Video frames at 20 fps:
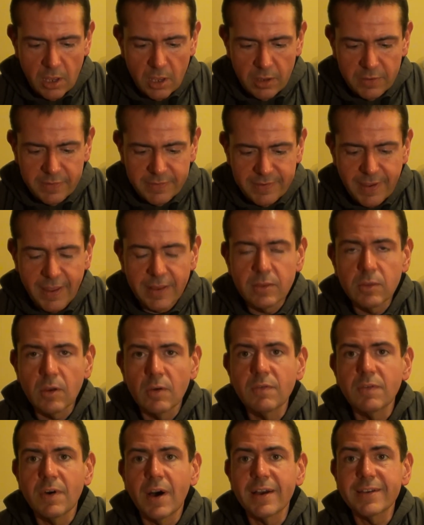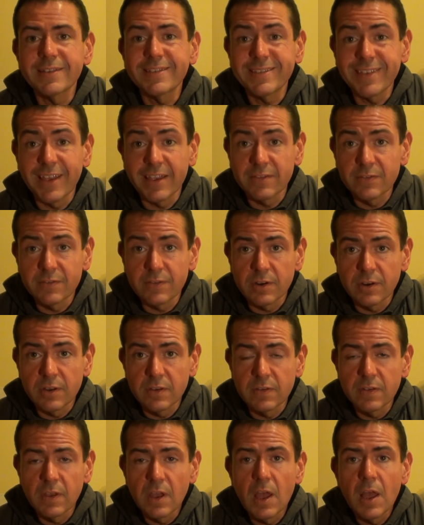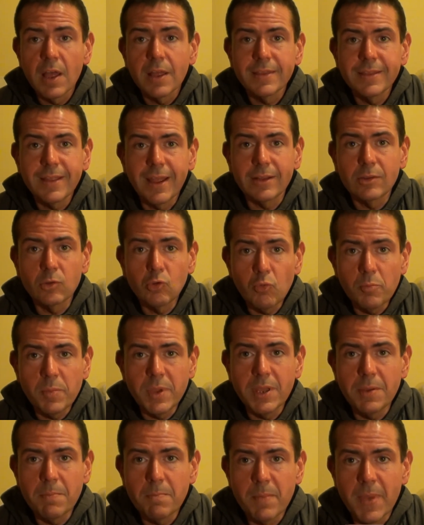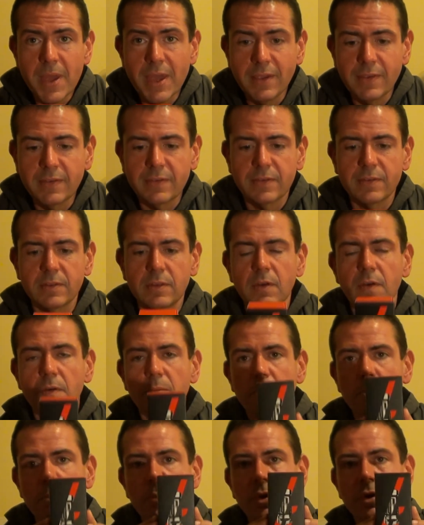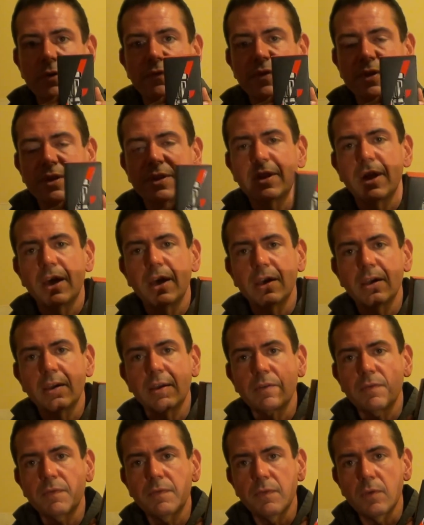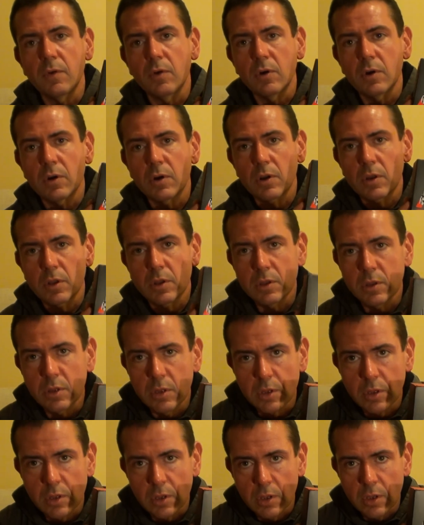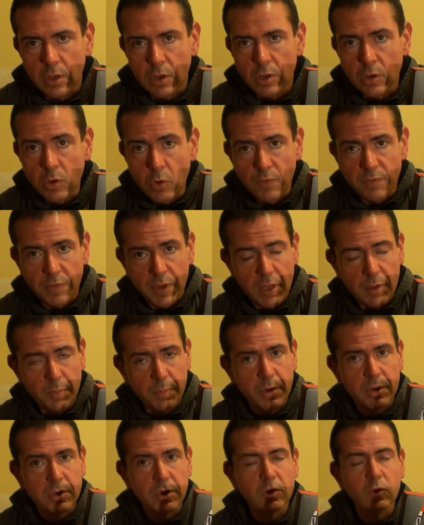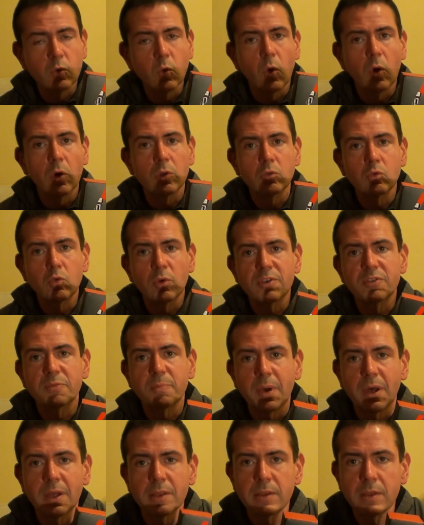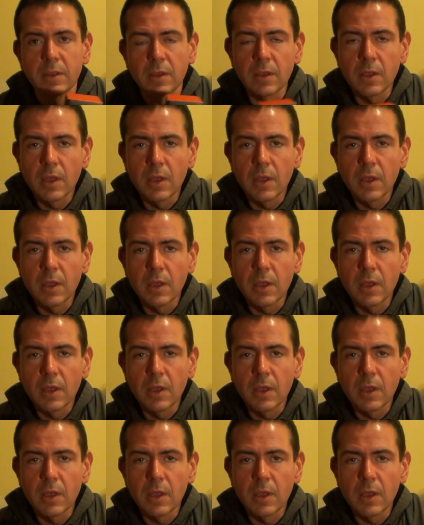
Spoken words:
set of accessories that to me makes the perfect tank for the new vapor that want to expand